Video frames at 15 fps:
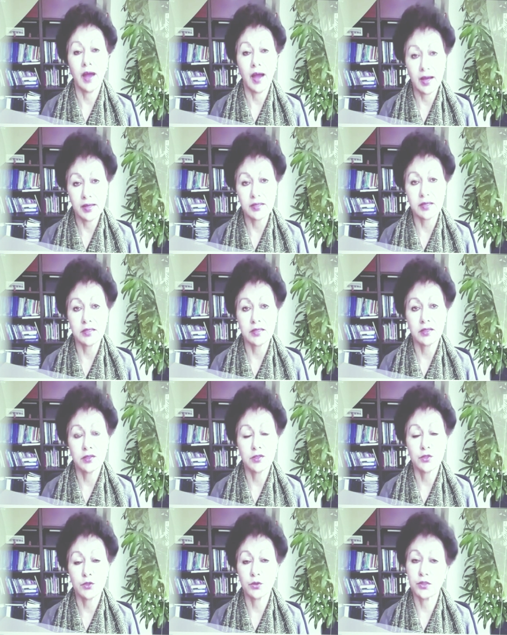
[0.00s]
added
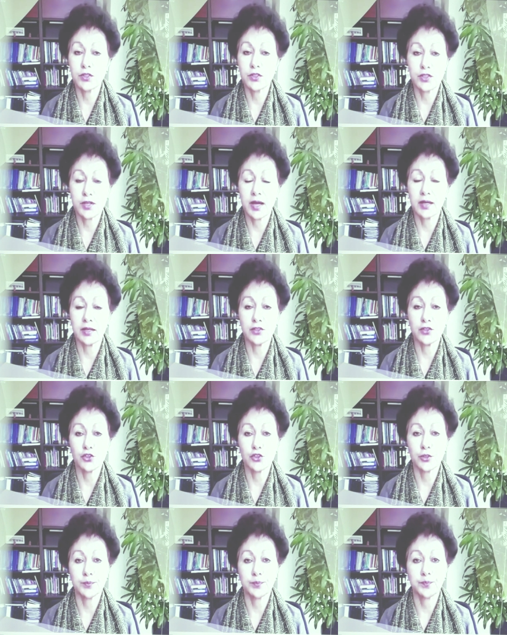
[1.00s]
to the
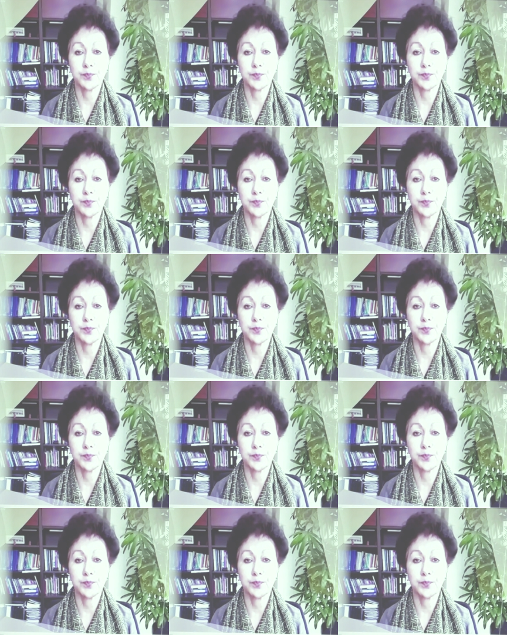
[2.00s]
challenge.